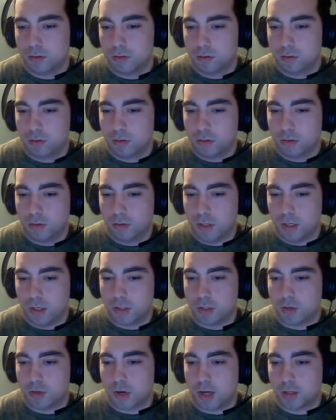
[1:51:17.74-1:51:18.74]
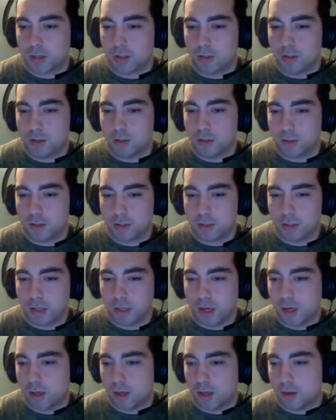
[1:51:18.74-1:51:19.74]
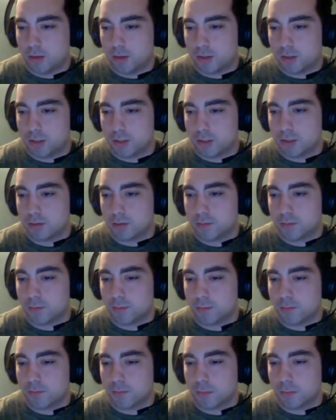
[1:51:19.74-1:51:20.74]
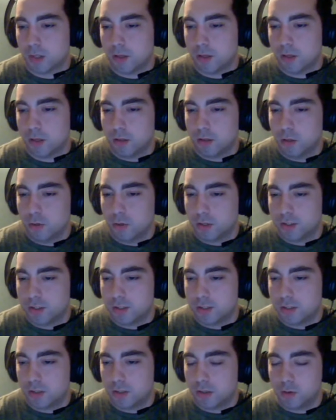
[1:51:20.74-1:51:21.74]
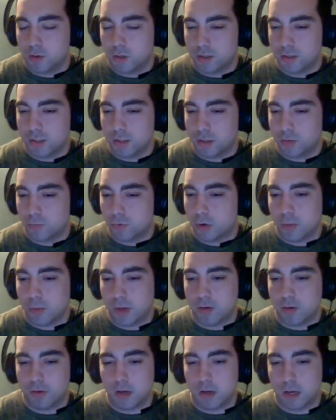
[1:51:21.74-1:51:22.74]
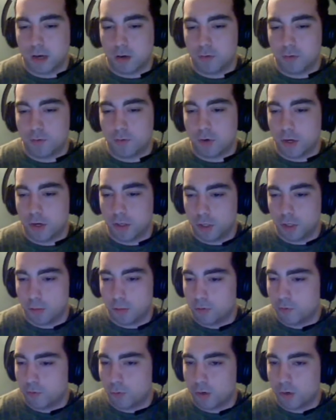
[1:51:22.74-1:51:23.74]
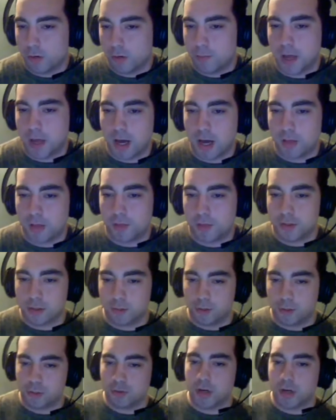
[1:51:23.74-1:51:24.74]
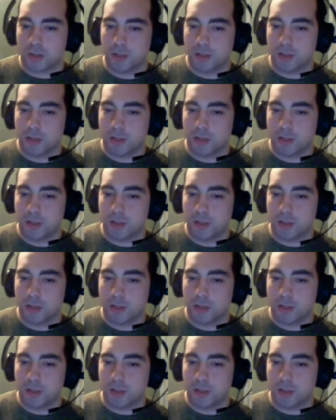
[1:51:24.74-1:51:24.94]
extractors, and you can see the room out in front of you before your path is obstructed